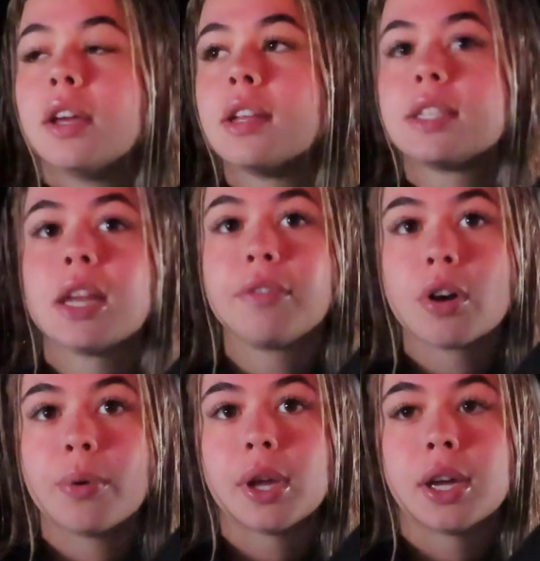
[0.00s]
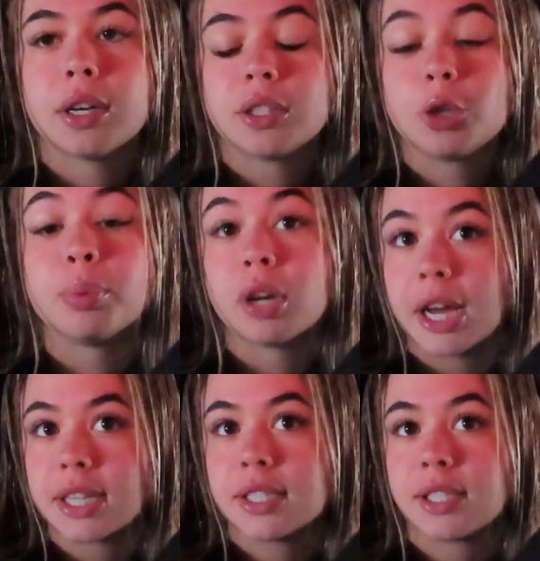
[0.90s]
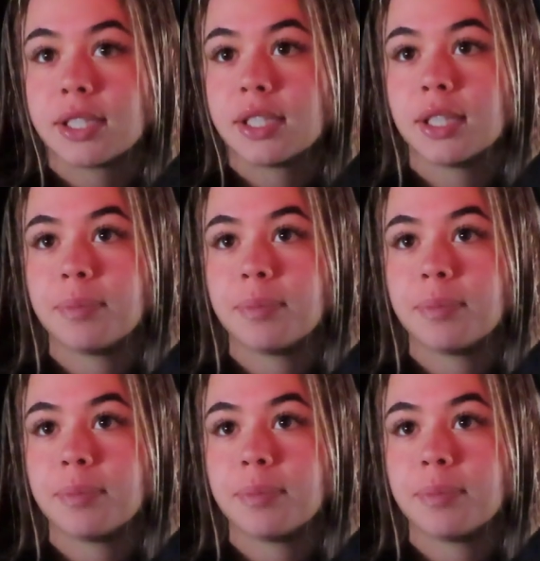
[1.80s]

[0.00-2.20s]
instead of going to press,